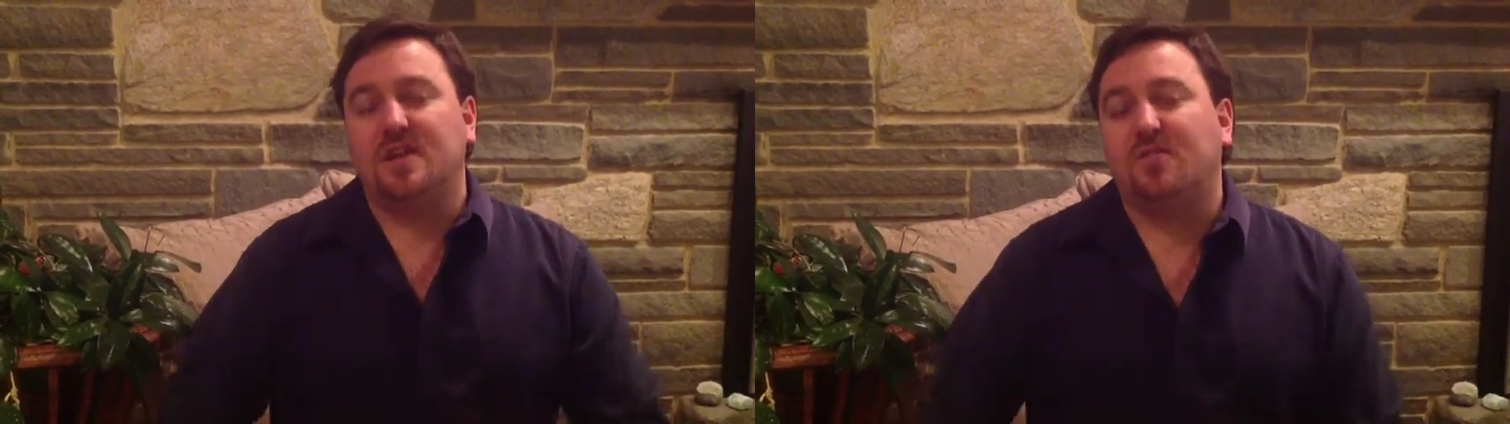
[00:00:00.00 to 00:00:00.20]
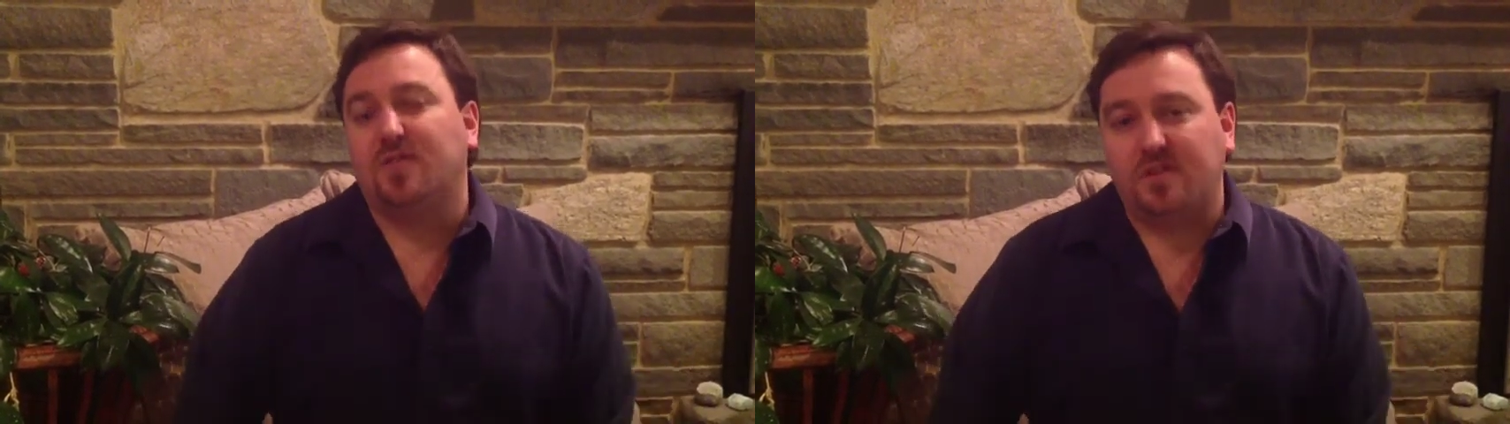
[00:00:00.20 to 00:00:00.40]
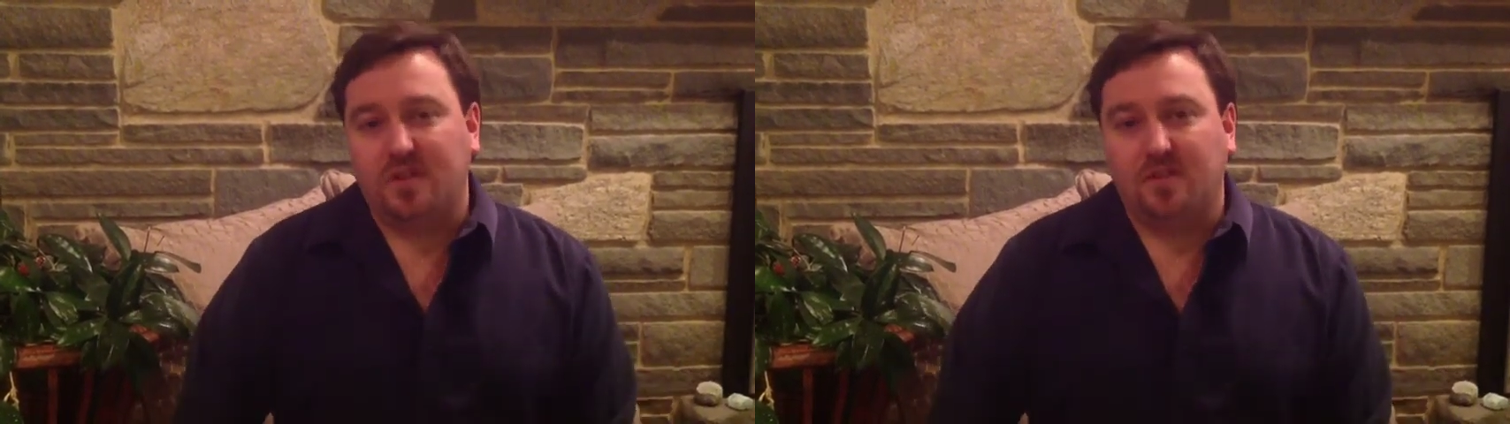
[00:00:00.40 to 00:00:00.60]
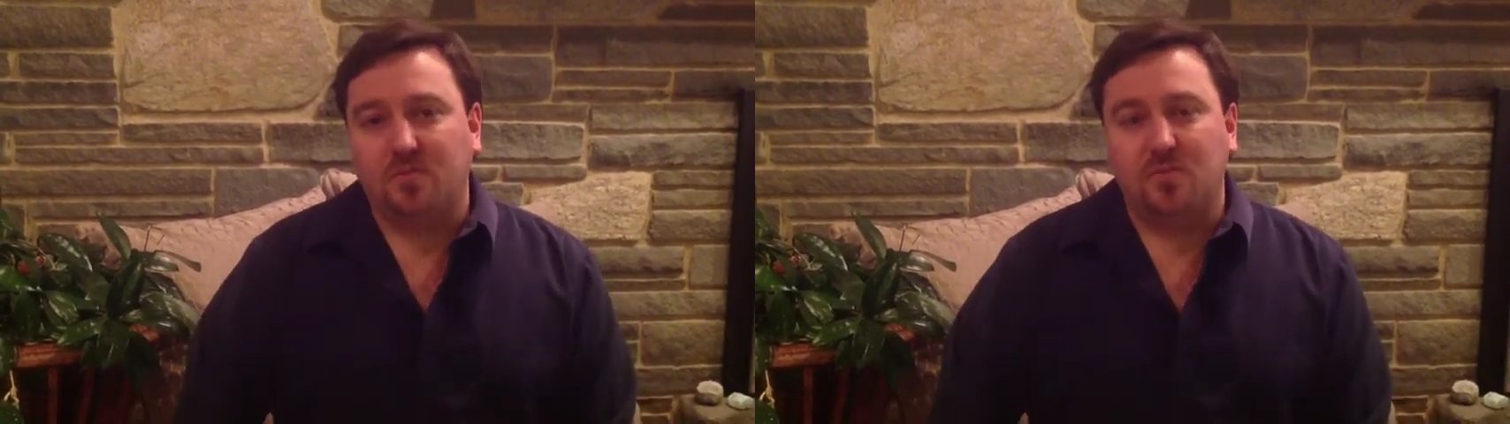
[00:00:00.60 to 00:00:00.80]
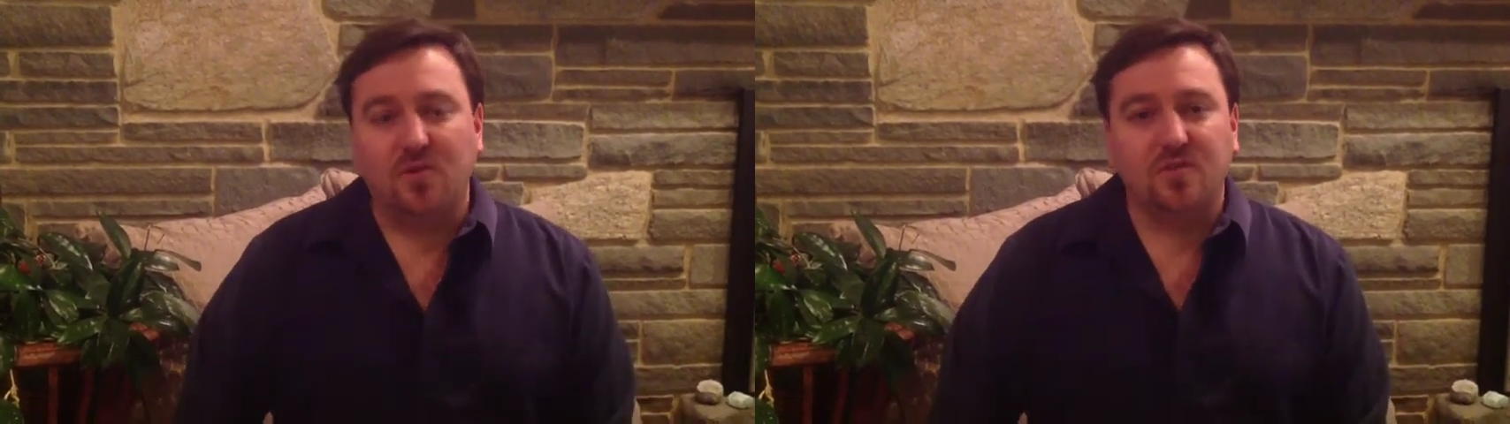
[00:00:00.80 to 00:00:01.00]
everything, that
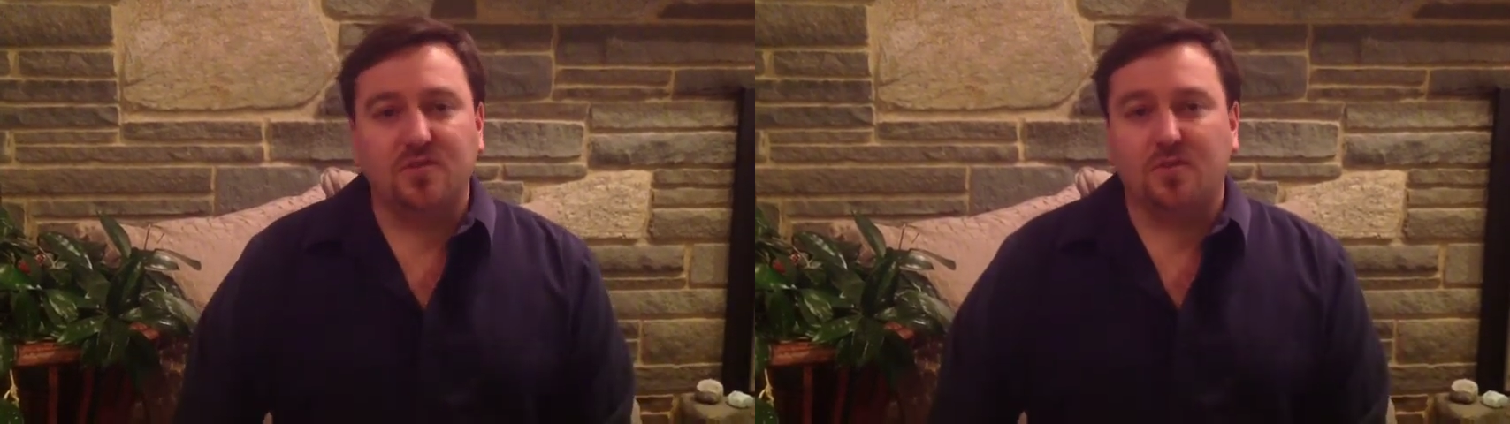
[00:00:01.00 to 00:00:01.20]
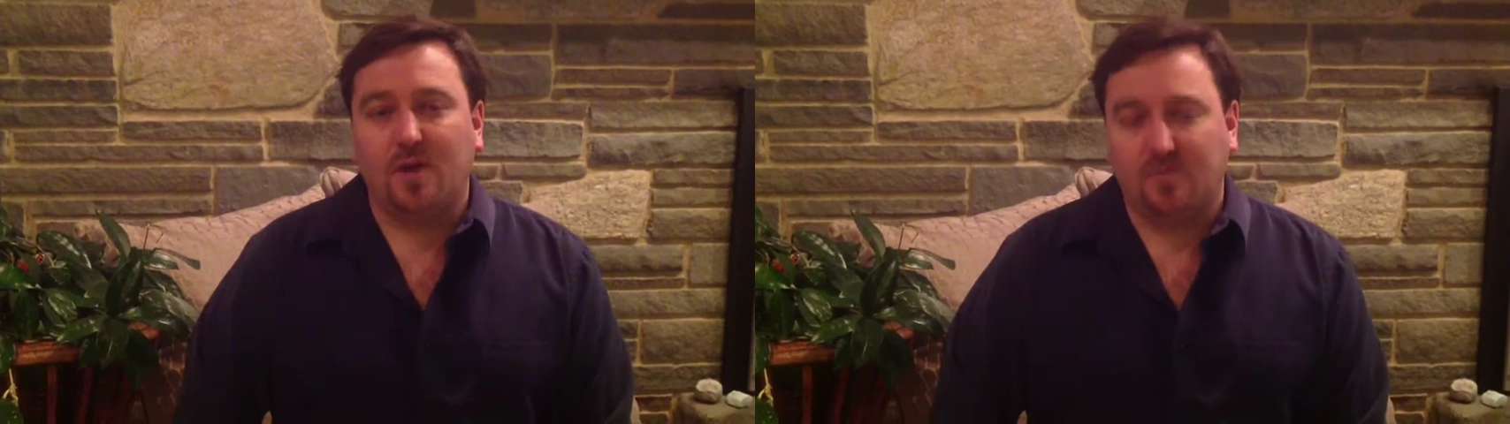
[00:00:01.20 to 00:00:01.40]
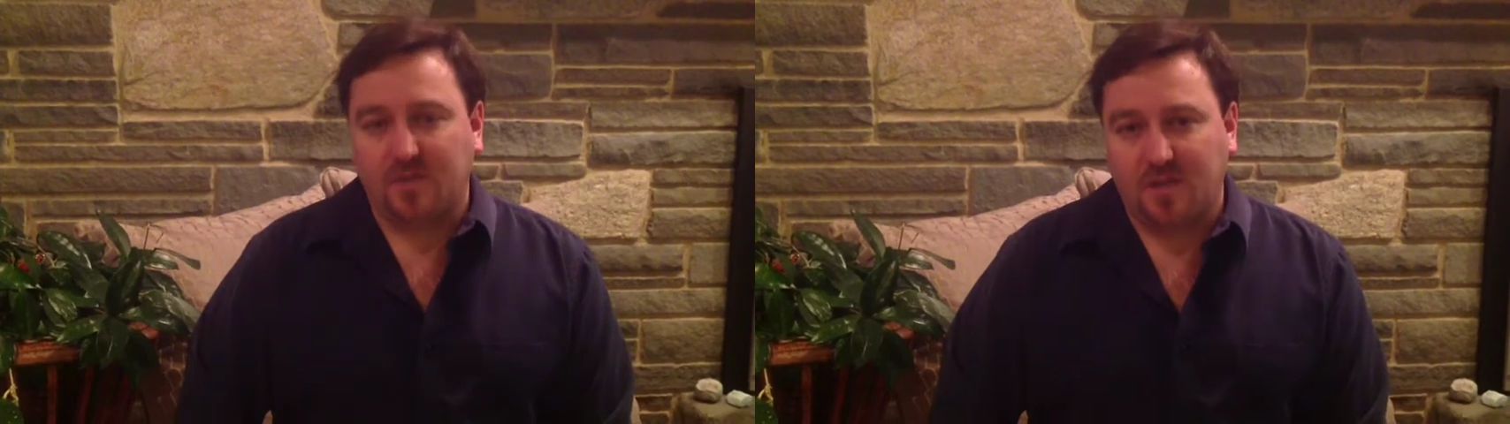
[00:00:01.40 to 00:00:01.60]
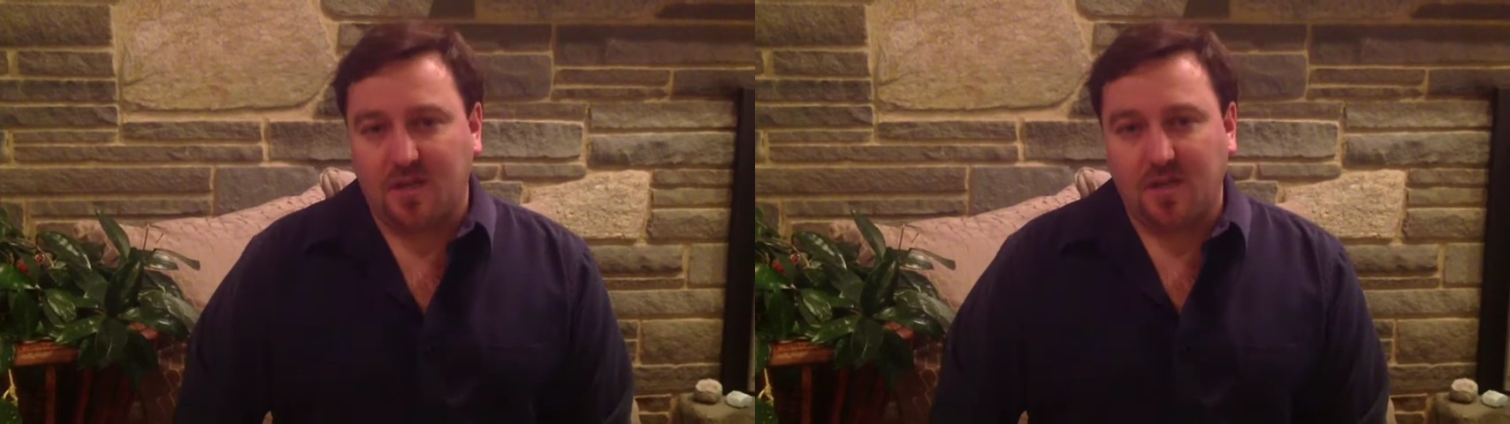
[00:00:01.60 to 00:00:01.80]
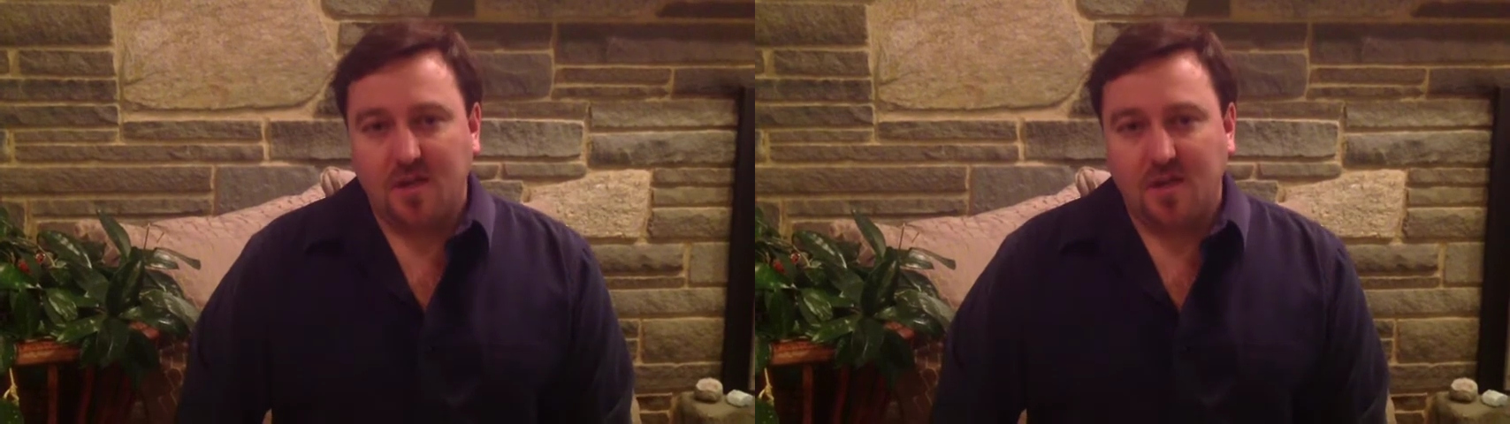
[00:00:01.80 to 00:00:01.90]
moves through everything.